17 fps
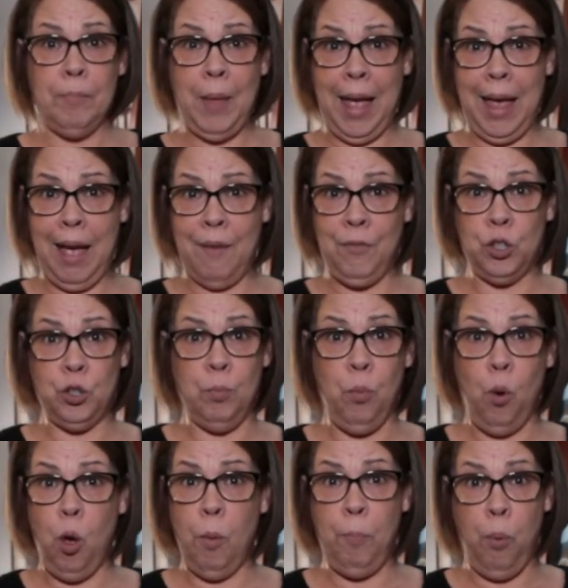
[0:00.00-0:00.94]
I have a
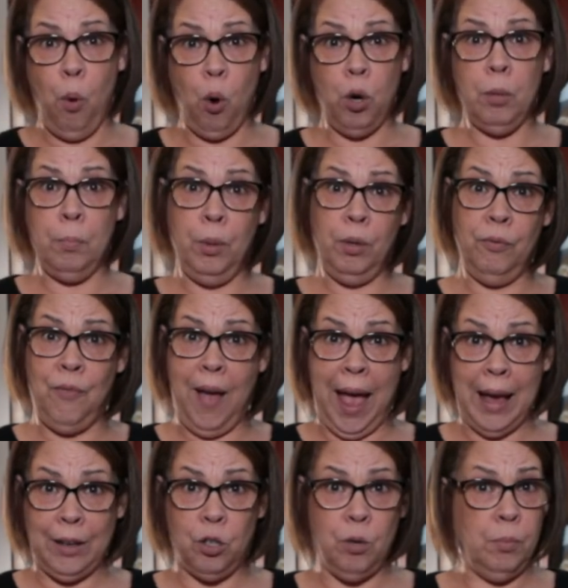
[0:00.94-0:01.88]
small portable
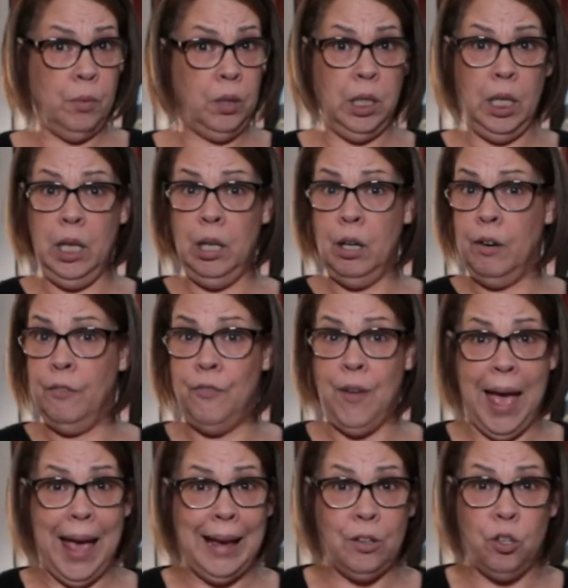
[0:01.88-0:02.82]
vacuum cleaner,
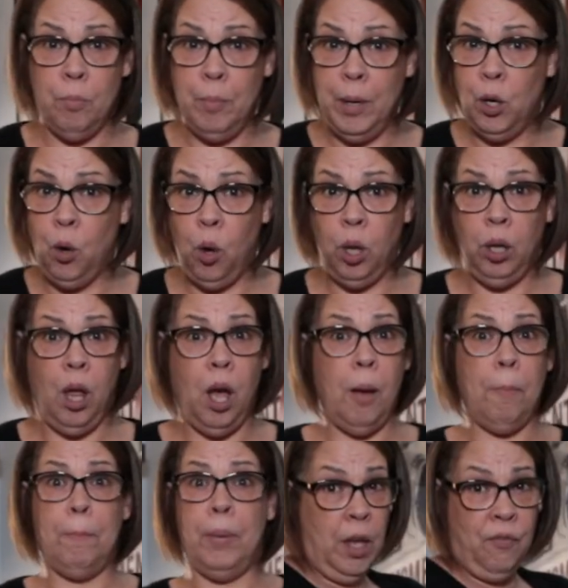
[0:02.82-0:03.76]
vacuum it all
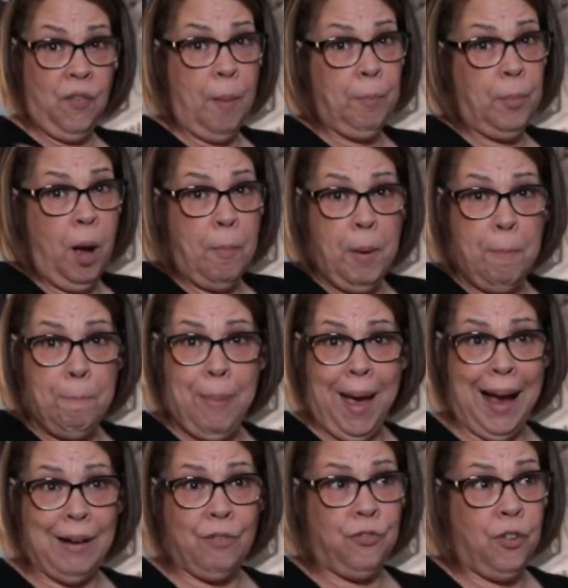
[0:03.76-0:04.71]
up. If I'm coming
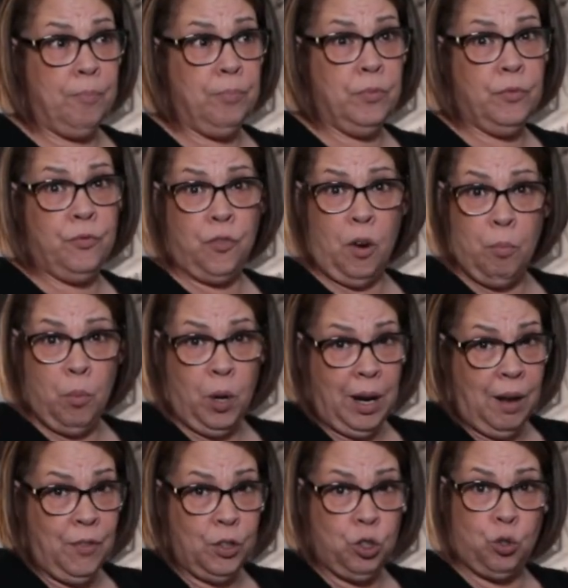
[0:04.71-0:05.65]
back from
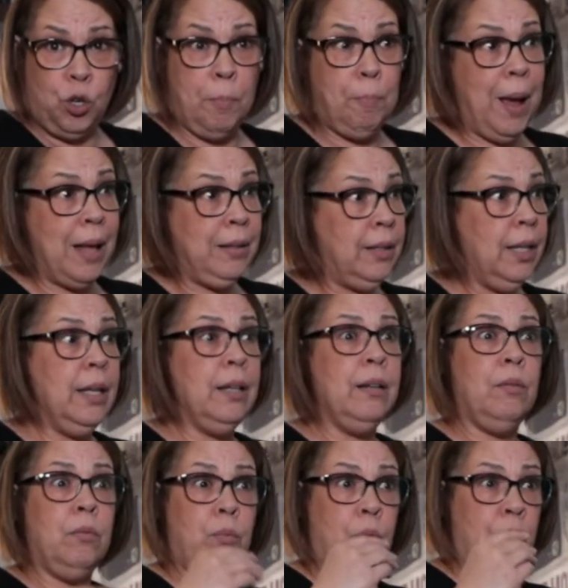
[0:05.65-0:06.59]
whatever trip I did,
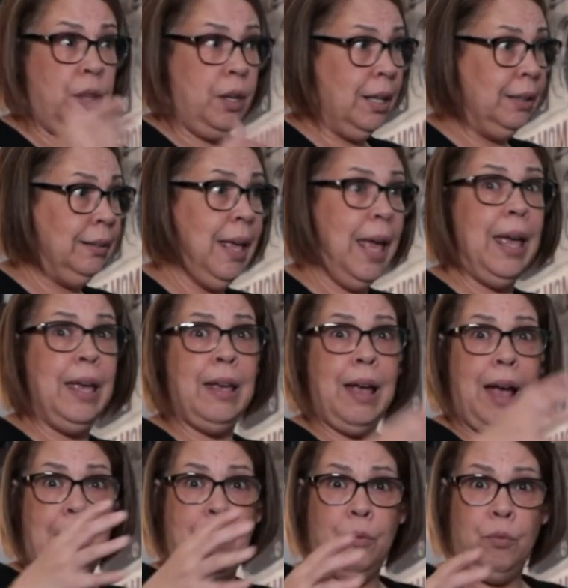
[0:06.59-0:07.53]
within a day,
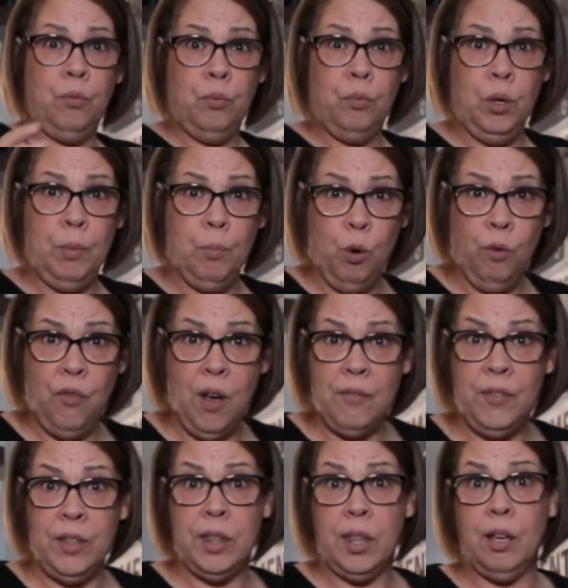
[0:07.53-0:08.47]
I remove
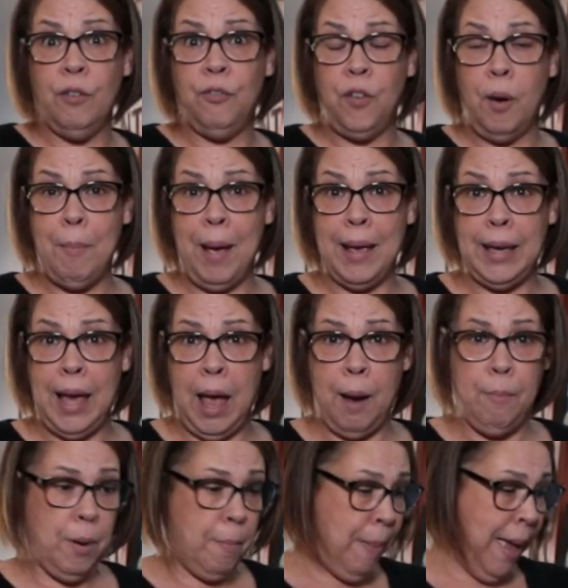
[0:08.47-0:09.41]
everything from my
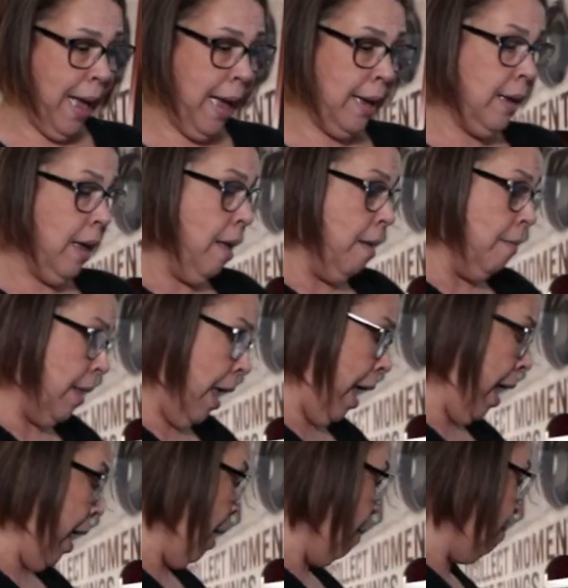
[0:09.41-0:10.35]
camera bag
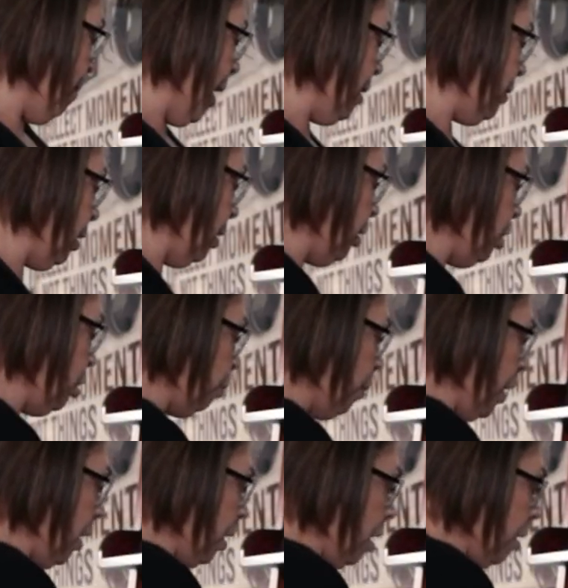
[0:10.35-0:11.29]
and basically
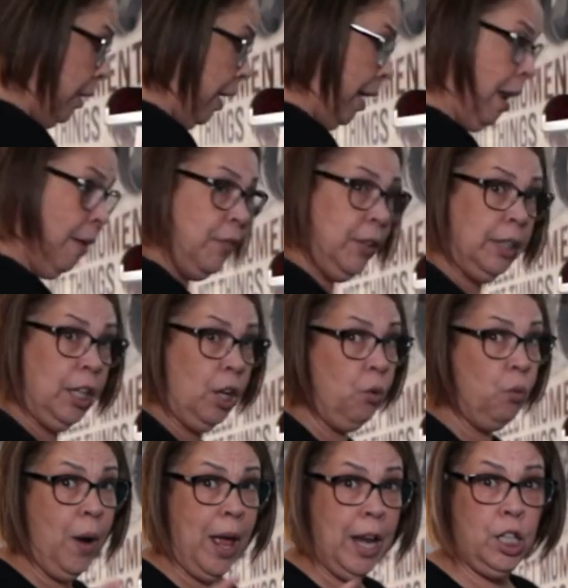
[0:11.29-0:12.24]
speaking, get
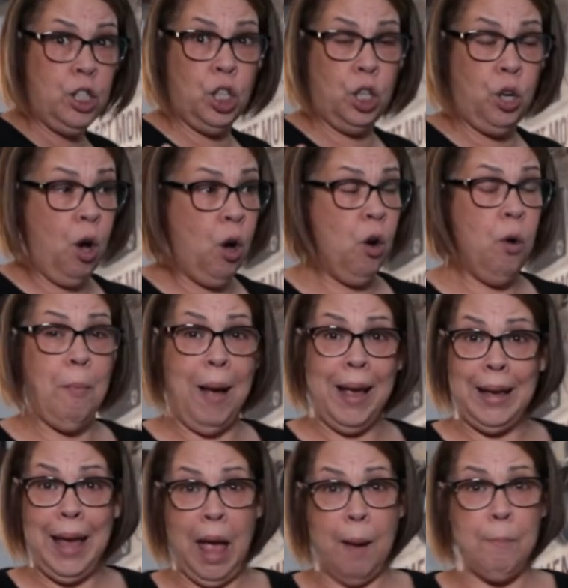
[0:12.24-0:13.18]
everything ready to go. My
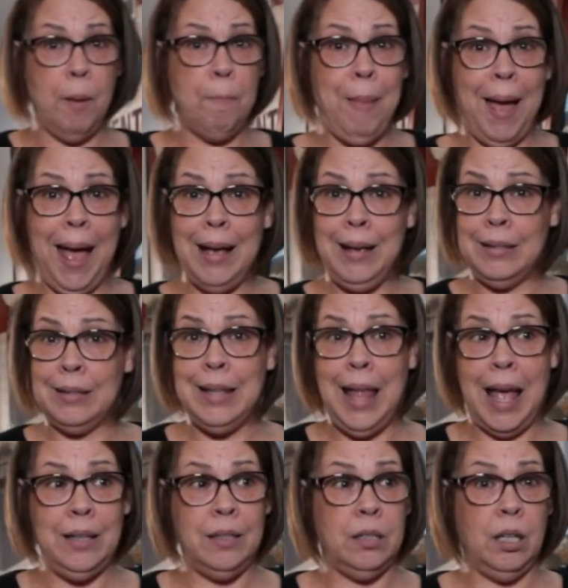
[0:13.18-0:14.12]
camera bag is
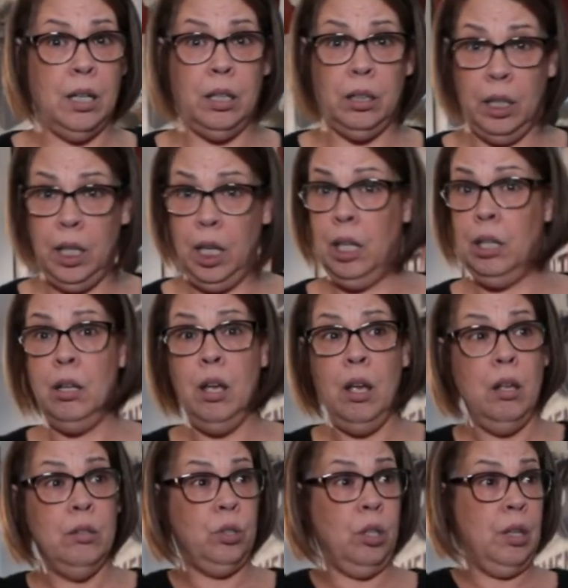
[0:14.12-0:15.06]
nice and clean,
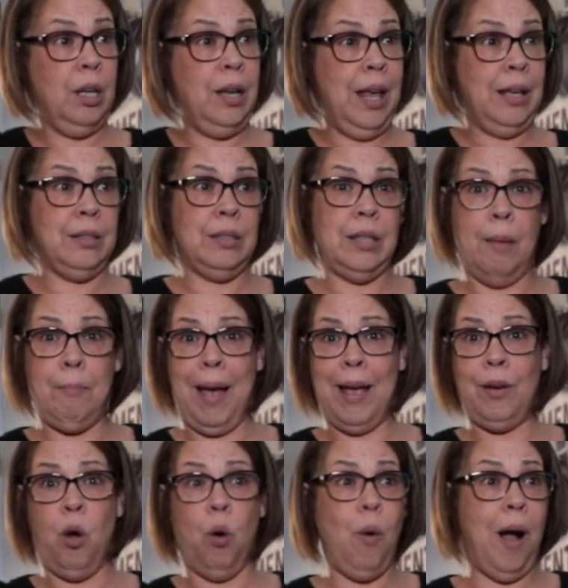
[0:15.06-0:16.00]
so the next time
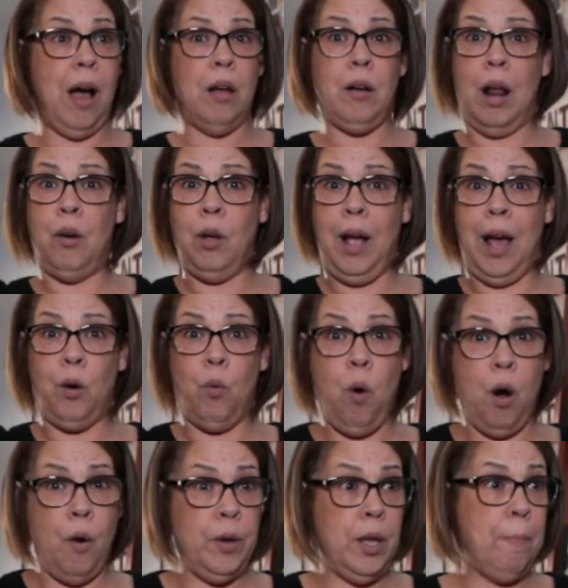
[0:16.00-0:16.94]
I go out, I don't got to
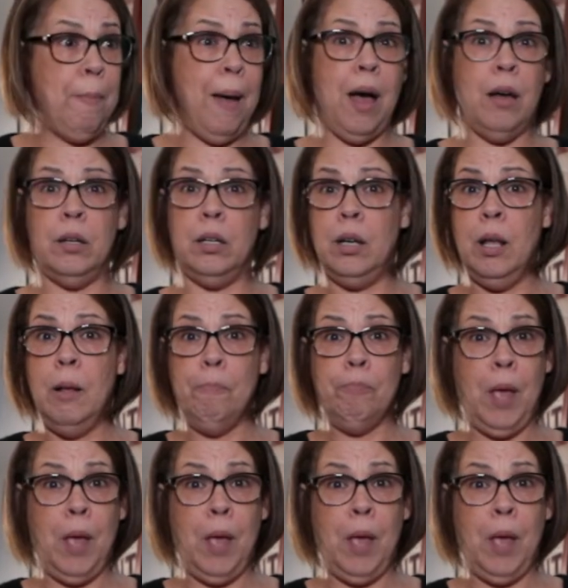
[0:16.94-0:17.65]
worry about it.